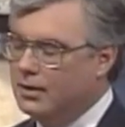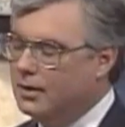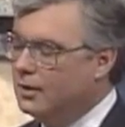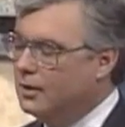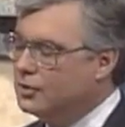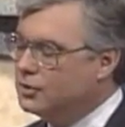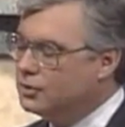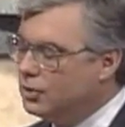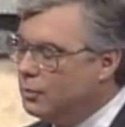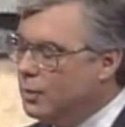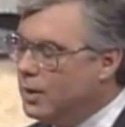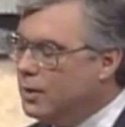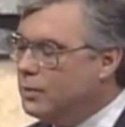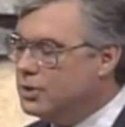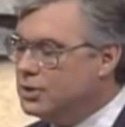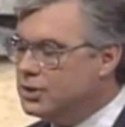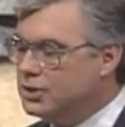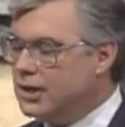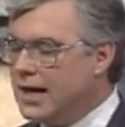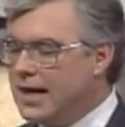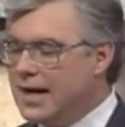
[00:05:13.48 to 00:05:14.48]
So we would
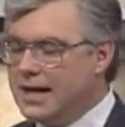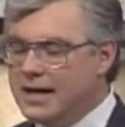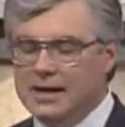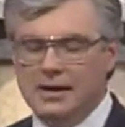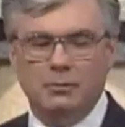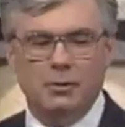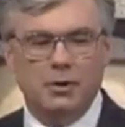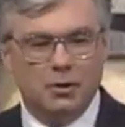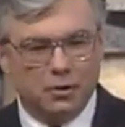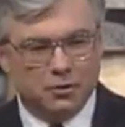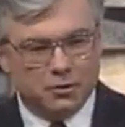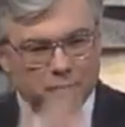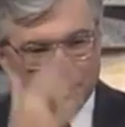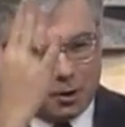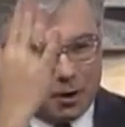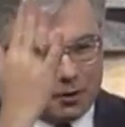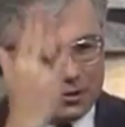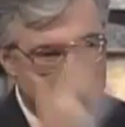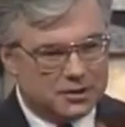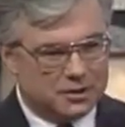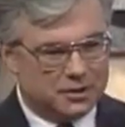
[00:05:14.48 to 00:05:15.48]
say, we go through
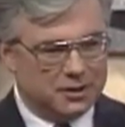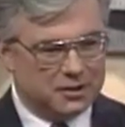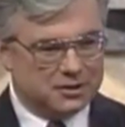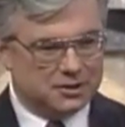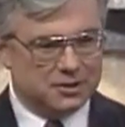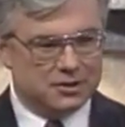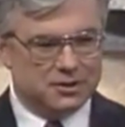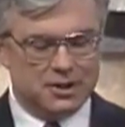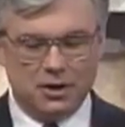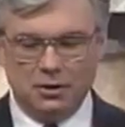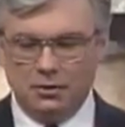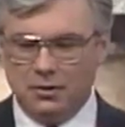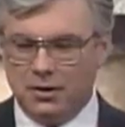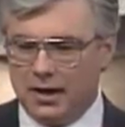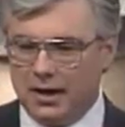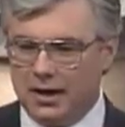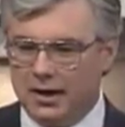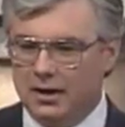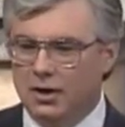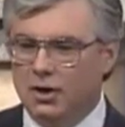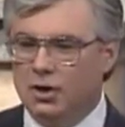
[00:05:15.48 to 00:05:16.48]
all these lists and say,
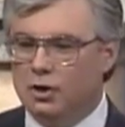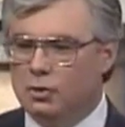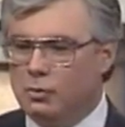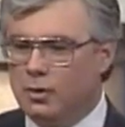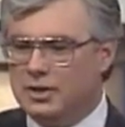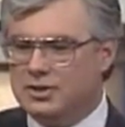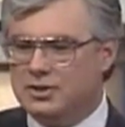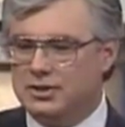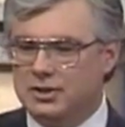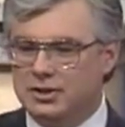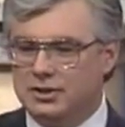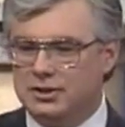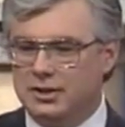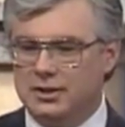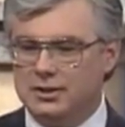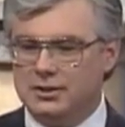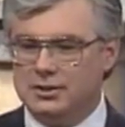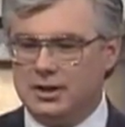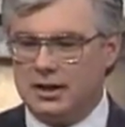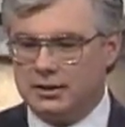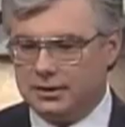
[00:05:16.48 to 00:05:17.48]
okay, who wants this
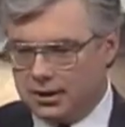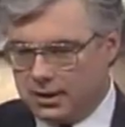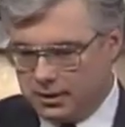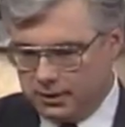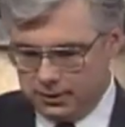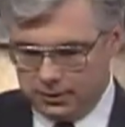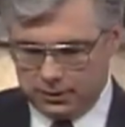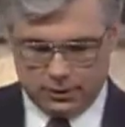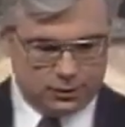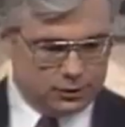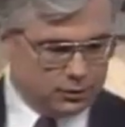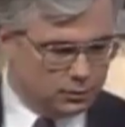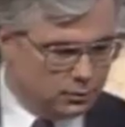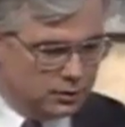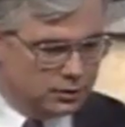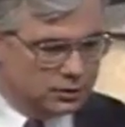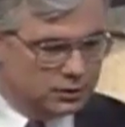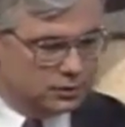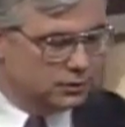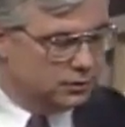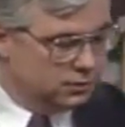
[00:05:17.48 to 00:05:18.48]
list? I'll take this list. Who
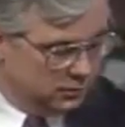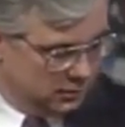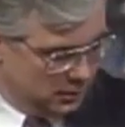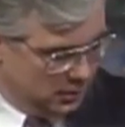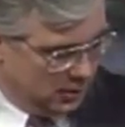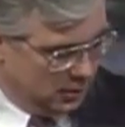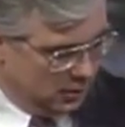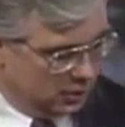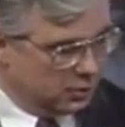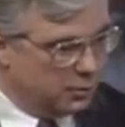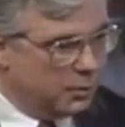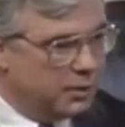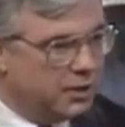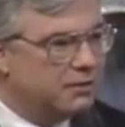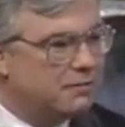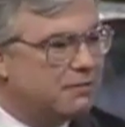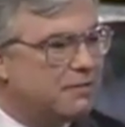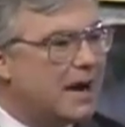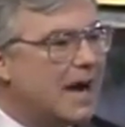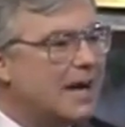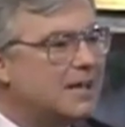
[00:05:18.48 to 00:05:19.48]
wants this? So we
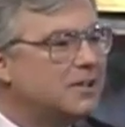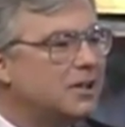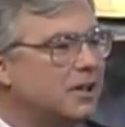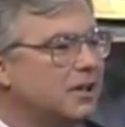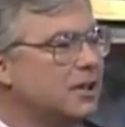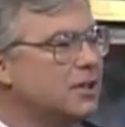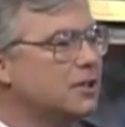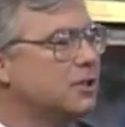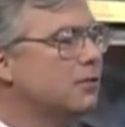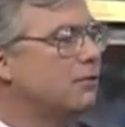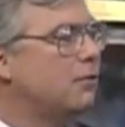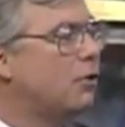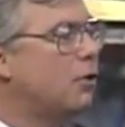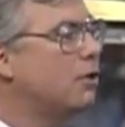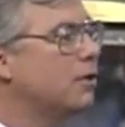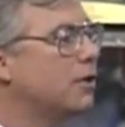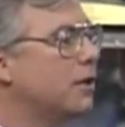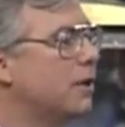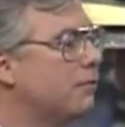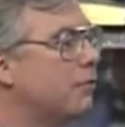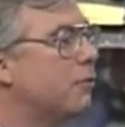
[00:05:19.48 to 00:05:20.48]
divide the list of all
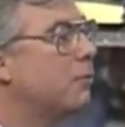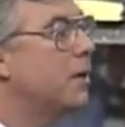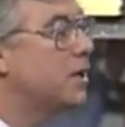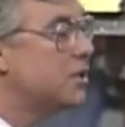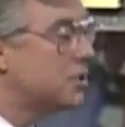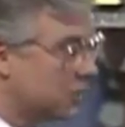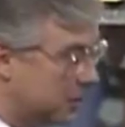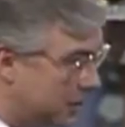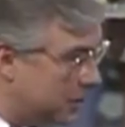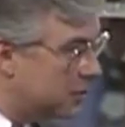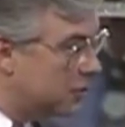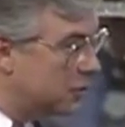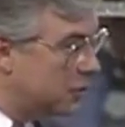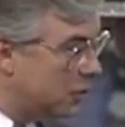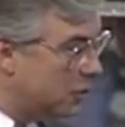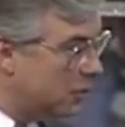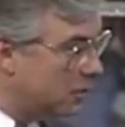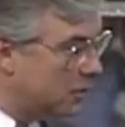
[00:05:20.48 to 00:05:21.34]
the information you need to know.